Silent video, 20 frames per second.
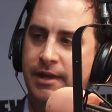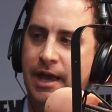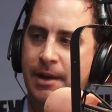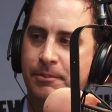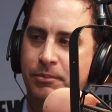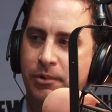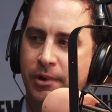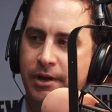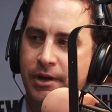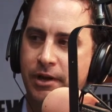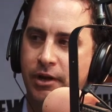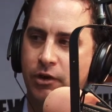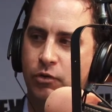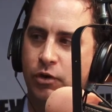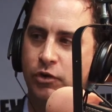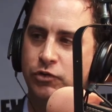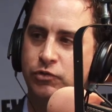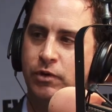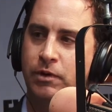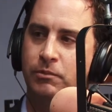Cap rate.
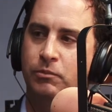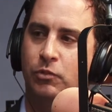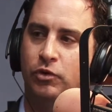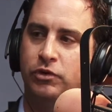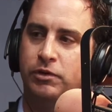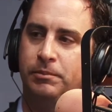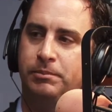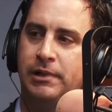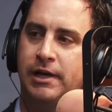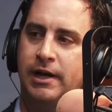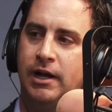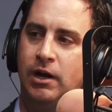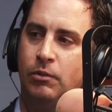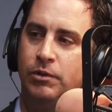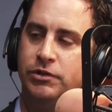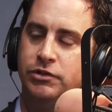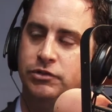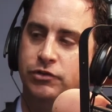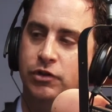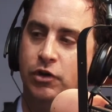Gross rent multiplier,
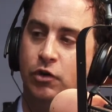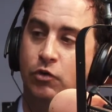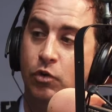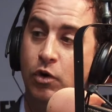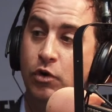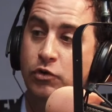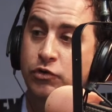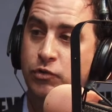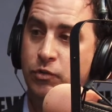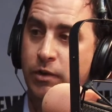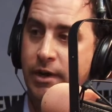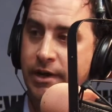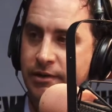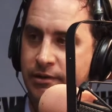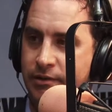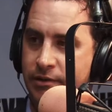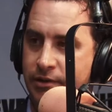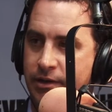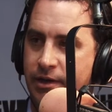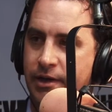which is the gross rent
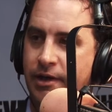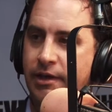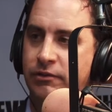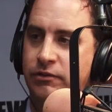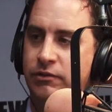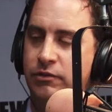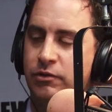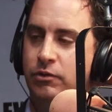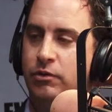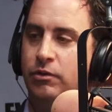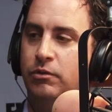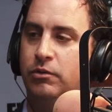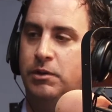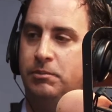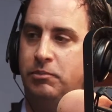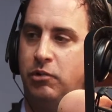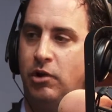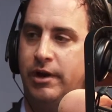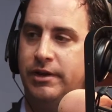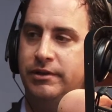into the
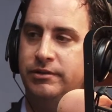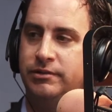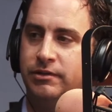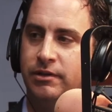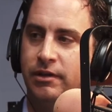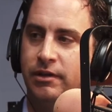price.